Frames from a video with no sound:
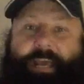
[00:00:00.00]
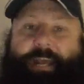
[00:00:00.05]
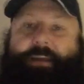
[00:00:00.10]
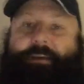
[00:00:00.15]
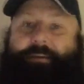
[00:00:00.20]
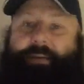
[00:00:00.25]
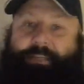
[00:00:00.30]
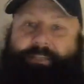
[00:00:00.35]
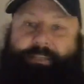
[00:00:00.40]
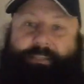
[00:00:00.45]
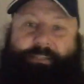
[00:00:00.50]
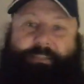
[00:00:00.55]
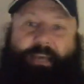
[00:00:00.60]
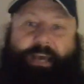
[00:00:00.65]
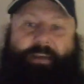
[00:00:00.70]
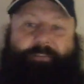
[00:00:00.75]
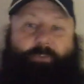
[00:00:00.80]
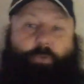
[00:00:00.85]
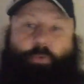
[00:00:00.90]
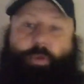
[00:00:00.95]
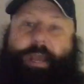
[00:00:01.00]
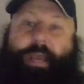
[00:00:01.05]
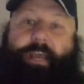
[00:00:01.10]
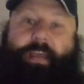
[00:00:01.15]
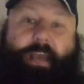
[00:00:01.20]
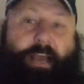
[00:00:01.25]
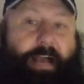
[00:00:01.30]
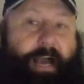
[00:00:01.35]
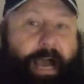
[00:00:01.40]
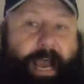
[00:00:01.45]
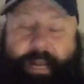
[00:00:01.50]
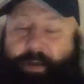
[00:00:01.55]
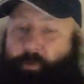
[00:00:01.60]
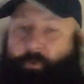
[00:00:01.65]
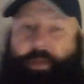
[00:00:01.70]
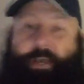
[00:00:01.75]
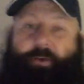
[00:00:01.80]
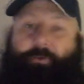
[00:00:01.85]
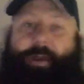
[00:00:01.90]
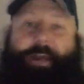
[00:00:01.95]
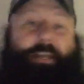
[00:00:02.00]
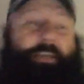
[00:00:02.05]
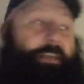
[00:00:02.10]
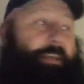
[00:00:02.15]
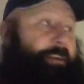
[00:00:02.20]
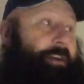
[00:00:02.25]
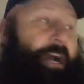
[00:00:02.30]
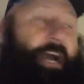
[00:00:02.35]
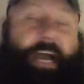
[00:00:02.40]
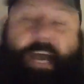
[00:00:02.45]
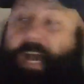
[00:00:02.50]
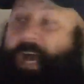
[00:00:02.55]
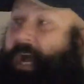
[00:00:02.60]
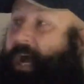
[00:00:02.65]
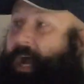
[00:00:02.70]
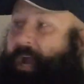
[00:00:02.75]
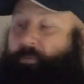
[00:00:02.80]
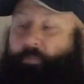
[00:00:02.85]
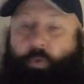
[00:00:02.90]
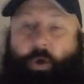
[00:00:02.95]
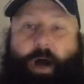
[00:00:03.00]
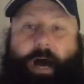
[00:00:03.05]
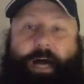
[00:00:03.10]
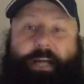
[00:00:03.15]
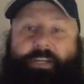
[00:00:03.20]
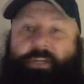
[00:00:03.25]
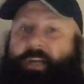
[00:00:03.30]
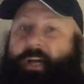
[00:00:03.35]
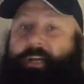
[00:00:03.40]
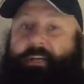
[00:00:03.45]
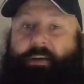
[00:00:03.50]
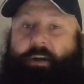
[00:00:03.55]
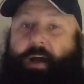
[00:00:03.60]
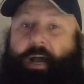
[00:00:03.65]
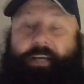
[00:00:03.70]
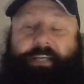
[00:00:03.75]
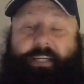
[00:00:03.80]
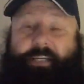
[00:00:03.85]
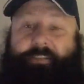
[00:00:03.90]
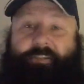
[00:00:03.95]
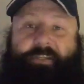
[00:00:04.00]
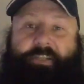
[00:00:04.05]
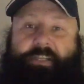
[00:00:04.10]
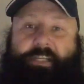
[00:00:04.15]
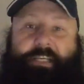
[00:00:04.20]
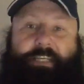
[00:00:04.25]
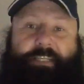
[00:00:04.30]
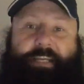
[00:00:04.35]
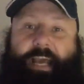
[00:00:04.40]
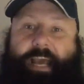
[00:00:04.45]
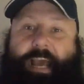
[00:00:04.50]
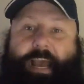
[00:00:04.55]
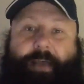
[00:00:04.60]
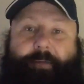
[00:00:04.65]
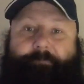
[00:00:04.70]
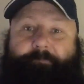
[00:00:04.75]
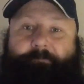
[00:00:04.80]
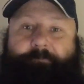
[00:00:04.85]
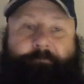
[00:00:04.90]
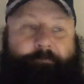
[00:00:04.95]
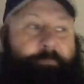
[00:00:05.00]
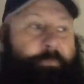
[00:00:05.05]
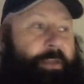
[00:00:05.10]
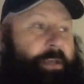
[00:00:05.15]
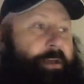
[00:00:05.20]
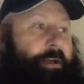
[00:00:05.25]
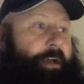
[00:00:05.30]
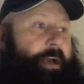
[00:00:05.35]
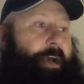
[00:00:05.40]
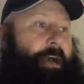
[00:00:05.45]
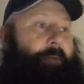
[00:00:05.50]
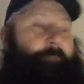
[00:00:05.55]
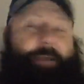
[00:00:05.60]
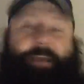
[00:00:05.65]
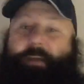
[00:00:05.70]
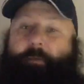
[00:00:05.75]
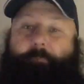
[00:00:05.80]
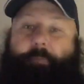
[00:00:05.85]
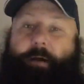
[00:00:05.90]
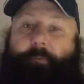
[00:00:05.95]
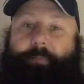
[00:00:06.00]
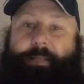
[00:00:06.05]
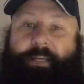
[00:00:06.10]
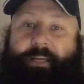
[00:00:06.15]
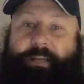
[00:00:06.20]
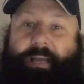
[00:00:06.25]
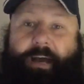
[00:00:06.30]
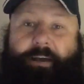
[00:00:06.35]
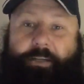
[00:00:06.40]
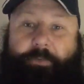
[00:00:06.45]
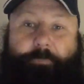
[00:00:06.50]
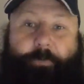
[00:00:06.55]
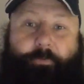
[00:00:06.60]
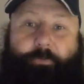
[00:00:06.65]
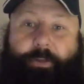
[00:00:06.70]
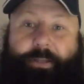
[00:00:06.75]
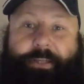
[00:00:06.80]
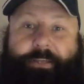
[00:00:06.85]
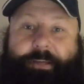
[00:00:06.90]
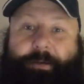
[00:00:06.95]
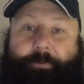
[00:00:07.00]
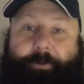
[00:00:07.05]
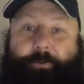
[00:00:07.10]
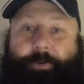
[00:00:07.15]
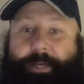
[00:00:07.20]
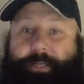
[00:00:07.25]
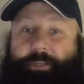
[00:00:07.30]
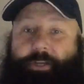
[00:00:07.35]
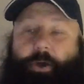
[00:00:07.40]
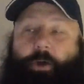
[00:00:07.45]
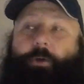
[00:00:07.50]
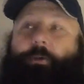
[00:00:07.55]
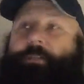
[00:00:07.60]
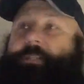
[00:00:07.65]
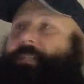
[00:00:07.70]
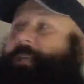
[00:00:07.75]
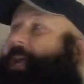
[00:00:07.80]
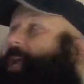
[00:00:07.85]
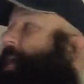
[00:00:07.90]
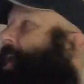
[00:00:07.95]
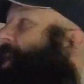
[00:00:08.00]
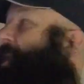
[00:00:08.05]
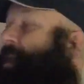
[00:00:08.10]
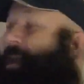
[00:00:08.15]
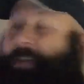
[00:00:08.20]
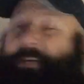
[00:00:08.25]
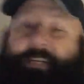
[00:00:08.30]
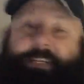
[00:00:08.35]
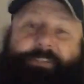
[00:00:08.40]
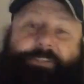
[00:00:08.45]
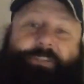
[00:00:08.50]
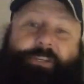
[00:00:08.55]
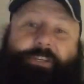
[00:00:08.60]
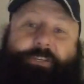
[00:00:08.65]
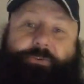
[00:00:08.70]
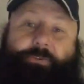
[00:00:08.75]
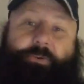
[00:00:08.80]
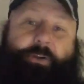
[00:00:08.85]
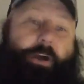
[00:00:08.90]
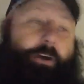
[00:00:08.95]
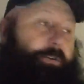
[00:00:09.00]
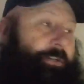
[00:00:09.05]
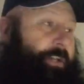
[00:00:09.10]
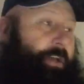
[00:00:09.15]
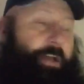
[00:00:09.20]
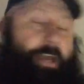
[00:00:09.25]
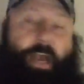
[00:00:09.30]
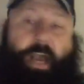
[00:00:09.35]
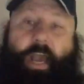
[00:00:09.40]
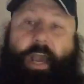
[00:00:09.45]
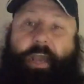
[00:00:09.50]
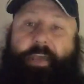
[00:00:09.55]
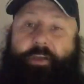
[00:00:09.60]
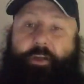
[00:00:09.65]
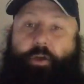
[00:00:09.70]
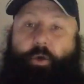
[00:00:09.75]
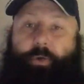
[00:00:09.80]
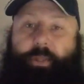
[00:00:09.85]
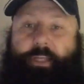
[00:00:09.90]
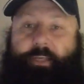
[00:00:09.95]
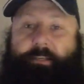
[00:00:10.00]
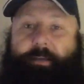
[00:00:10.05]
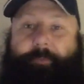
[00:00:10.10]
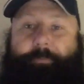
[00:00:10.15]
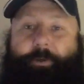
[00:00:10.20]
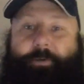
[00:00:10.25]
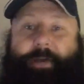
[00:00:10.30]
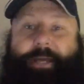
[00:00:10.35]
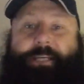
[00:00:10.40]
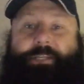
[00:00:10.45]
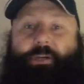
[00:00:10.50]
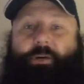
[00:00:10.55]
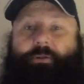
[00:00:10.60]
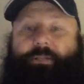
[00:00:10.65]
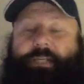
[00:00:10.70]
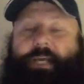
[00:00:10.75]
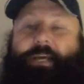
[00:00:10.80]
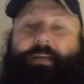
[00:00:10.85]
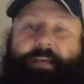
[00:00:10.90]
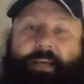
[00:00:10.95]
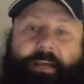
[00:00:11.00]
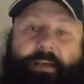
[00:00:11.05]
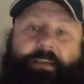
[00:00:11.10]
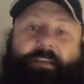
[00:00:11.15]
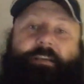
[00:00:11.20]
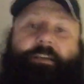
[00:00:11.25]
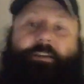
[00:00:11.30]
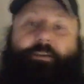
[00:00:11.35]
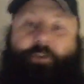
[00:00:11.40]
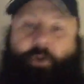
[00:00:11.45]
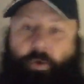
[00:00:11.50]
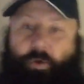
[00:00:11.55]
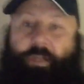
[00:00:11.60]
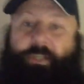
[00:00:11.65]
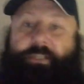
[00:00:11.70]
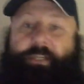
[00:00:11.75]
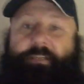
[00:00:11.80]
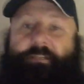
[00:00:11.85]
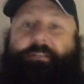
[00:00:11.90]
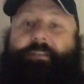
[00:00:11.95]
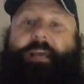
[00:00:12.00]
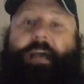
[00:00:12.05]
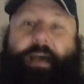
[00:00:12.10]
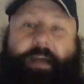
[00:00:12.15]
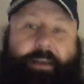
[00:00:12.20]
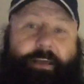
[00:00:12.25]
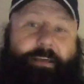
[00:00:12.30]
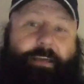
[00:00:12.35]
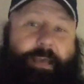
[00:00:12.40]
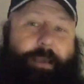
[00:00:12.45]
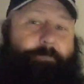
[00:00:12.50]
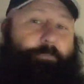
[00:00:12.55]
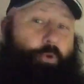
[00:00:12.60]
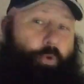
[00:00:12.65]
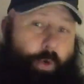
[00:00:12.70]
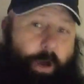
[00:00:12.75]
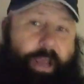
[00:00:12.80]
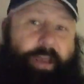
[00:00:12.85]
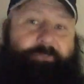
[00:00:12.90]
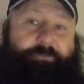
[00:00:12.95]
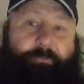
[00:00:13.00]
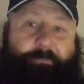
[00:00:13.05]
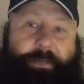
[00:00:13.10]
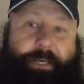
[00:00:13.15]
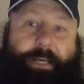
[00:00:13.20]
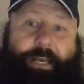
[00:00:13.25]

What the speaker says: of hidden. It's kind of a way. I don't hear anything. I didn't see Tam make a public announcement what the WHO said. I didn't see Trudeau say, "Hey, you know what the WHO said?" You notice it's kind of kept quiet from